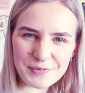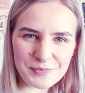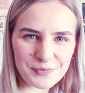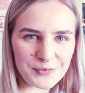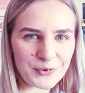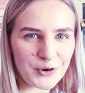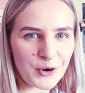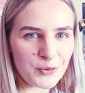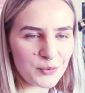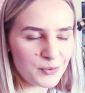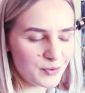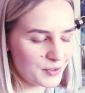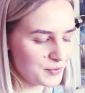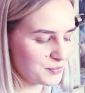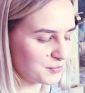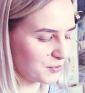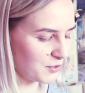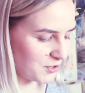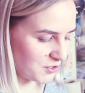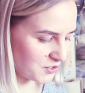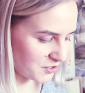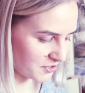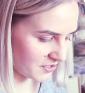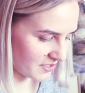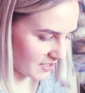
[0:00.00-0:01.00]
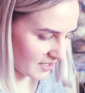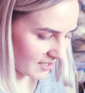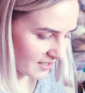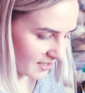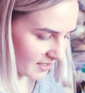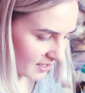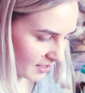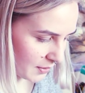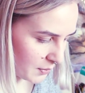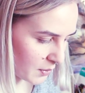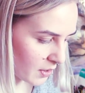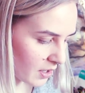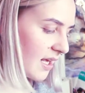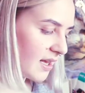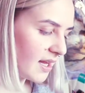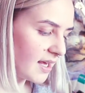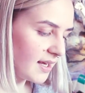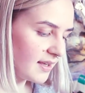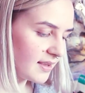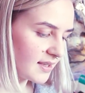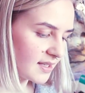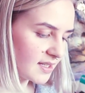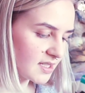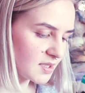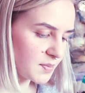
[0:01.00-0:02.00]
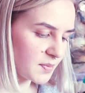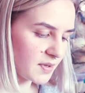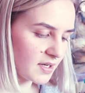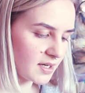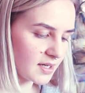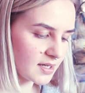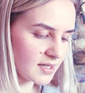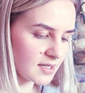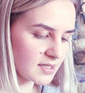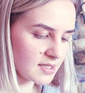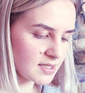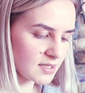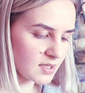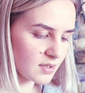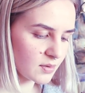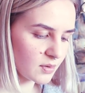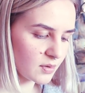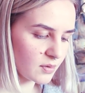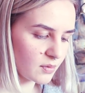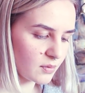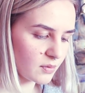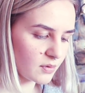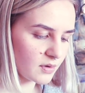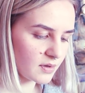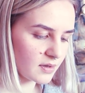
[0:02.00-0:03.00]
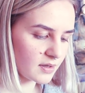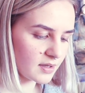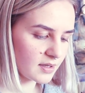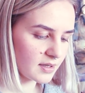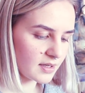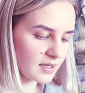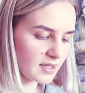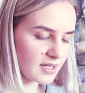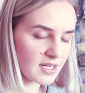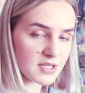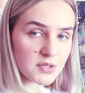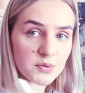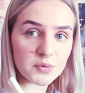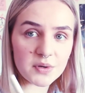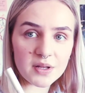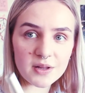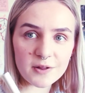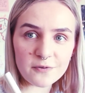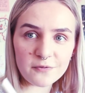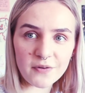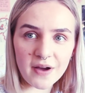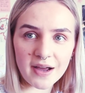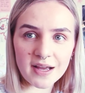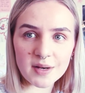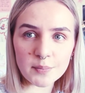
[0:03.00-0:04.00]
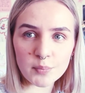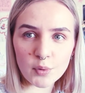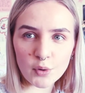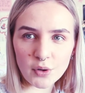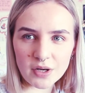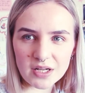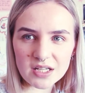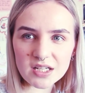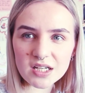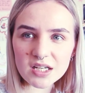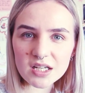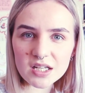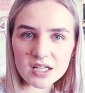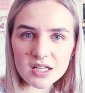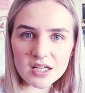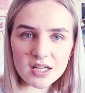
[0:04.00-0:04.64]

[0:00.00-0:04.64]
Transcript: Probably butchered that name. I like these because it has a really fine point,